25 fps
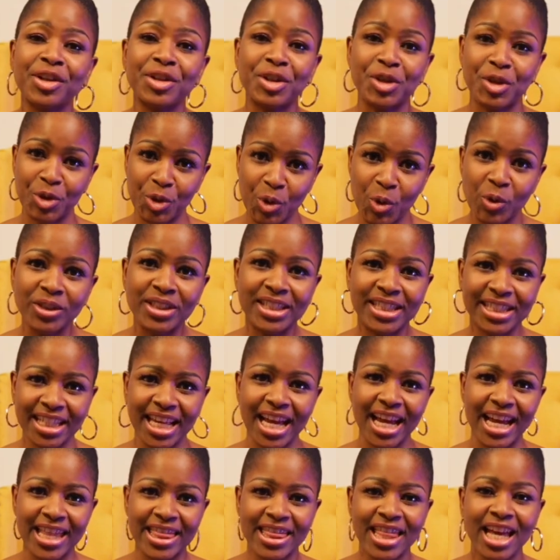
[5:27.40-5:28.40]
the third
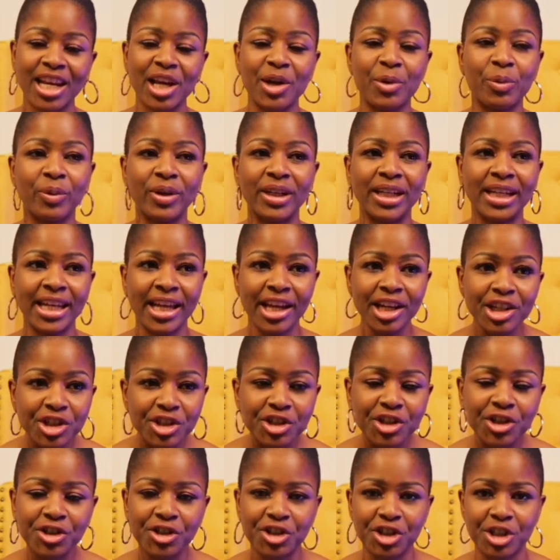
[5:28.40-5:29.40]
sign that a
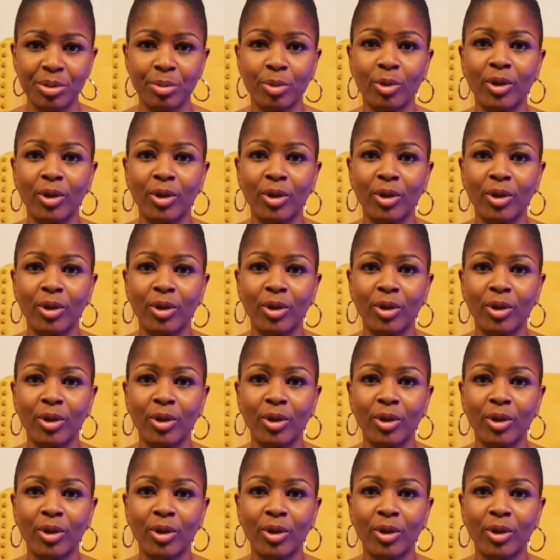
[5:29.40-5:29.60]
relationship